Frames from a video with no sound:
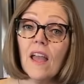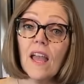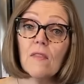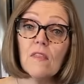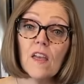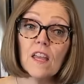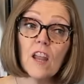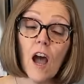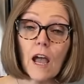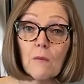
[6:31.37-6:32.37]
and
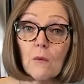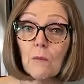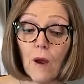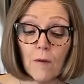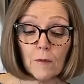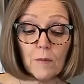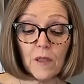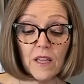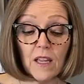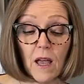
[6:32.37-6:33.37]
then I will
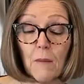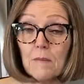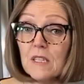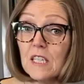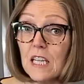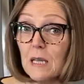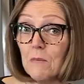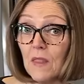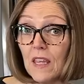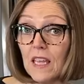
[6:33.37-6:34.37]
probably
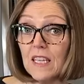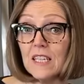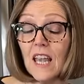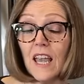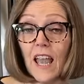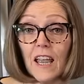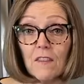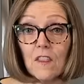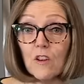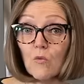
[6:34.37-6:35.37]
steam these,
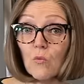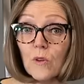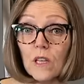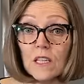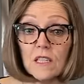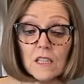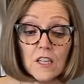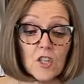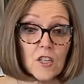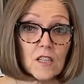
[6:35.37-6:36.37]
and they're really
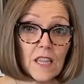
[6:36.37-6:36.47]
delicious.